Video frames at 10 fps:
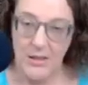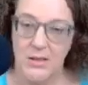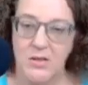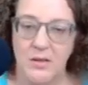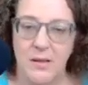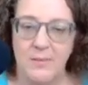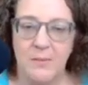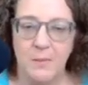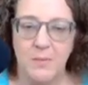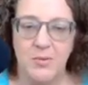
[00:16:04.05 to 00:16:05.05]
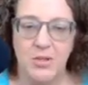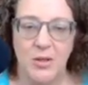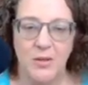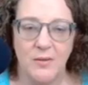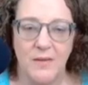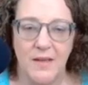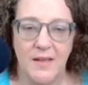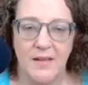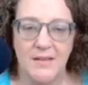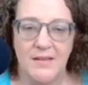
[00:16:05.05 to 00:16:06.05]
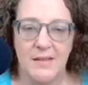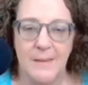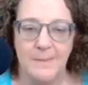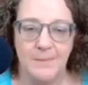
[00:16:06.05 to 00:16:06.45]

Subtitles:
So let me show you this.